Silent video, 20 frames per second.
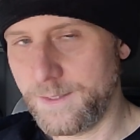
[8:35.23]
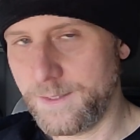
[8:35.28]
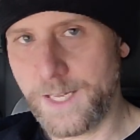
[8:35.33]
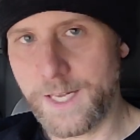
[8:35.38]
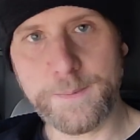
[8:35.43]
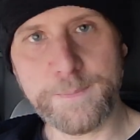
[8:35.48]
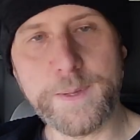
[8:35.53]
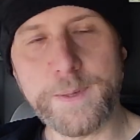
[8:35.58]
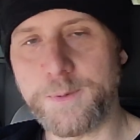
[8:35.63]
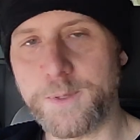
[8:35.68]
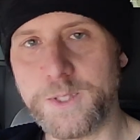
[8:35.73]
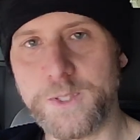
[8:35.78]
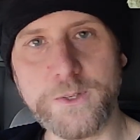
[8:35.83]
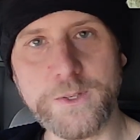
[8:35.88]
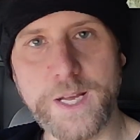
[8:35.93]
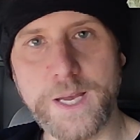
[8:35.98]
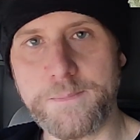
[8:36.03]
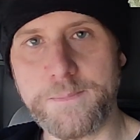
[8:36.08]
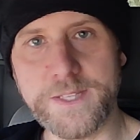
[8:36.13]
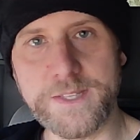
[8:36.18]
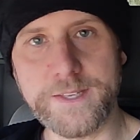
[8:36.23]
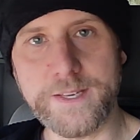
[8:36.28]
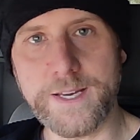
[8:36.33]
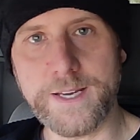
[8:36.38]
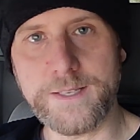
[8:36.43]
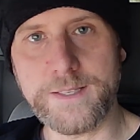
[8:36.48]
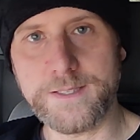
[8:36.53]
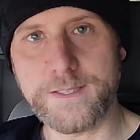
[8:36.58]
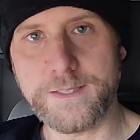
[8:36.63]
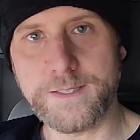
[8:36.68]
A lot of people don't
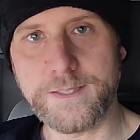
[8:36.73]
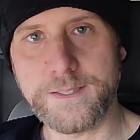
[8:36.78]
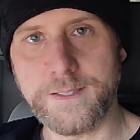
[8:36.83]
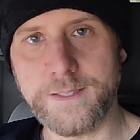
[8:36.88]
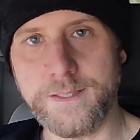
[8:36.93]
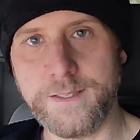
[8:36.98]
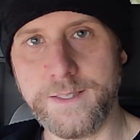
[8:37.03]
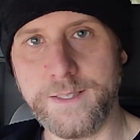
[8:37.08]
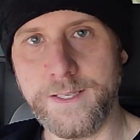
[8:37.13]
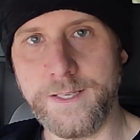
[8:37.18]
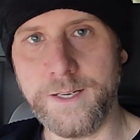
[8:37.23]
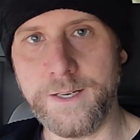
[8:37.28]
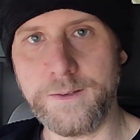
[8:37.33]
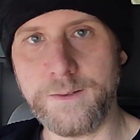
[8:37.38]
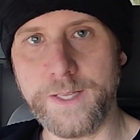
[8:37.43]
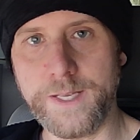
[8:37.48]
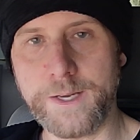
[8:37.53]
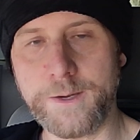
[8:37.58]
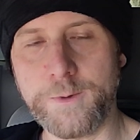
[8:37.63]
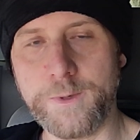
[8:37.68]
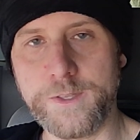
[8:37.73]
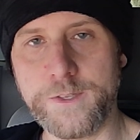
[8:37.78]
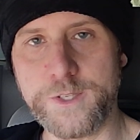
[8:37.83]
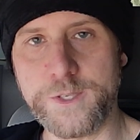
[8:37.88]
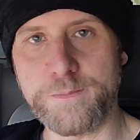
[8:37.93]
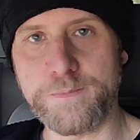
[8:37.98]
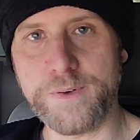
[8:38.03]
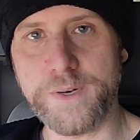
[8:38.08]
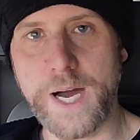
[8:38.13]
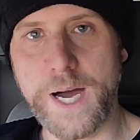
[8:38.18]
empathize. You know, like when
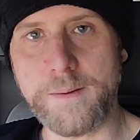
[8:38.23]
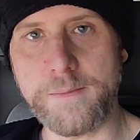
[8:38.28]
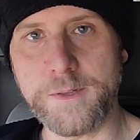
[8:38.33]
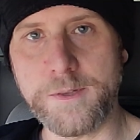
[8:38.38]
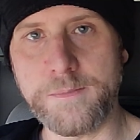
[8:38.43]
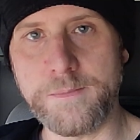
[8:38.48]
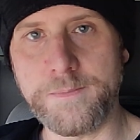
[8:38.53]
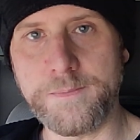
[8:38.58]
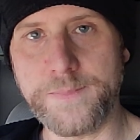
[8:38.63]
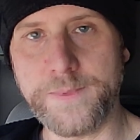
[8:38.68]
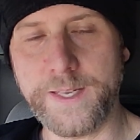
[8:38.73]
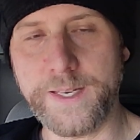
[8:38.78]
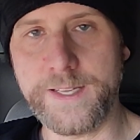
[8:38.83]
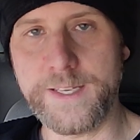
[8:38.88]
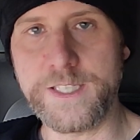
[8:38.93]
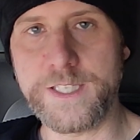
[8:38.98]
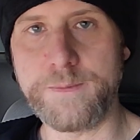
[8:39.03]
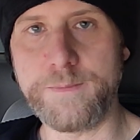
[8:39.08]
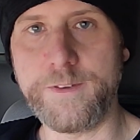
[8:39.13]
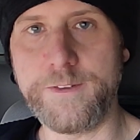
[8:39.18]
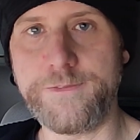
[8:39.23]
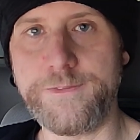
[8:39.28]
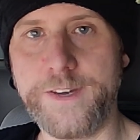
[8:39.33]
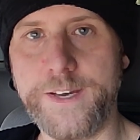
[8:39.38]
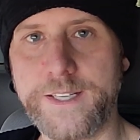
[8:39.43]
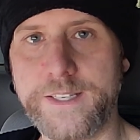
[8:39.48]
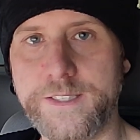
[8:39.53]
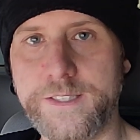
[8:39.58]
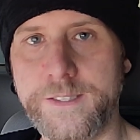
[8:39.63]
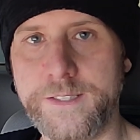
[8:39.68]
there's a problem that needs to be
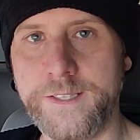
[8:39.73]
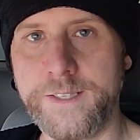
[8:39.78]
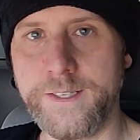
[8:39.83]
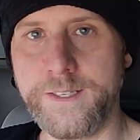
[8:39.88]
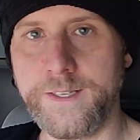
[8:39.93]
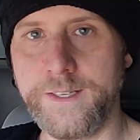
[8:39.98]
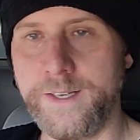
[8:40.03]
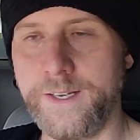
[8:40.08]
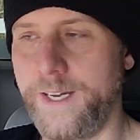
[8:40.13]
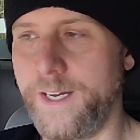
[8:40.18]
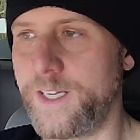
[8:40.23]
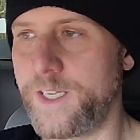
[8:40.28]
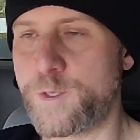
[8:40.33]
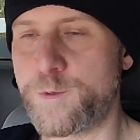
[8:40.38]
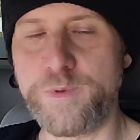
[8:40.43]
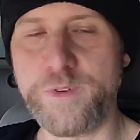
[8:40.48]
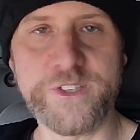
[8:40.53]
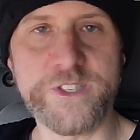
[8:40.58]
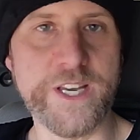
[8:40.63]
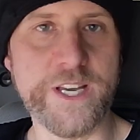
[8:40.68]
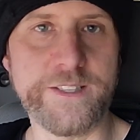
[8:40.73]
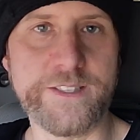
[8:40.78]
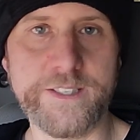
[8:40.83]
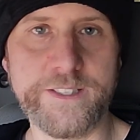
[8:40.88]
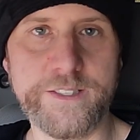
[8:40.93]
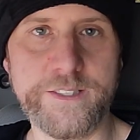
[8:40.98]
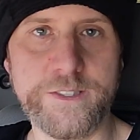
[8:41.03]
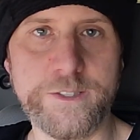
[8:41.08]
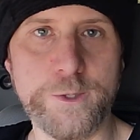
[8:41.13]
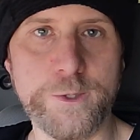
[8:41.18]
fixed and it's
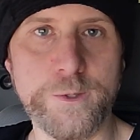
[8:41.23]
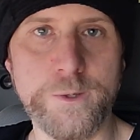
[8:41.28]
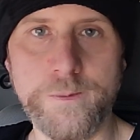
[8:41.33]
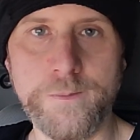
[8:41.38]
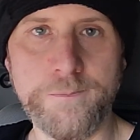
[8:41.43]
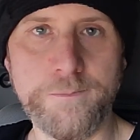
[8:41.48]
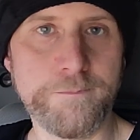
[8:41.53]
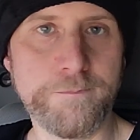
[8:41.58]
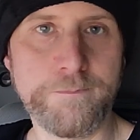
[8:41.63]
presented to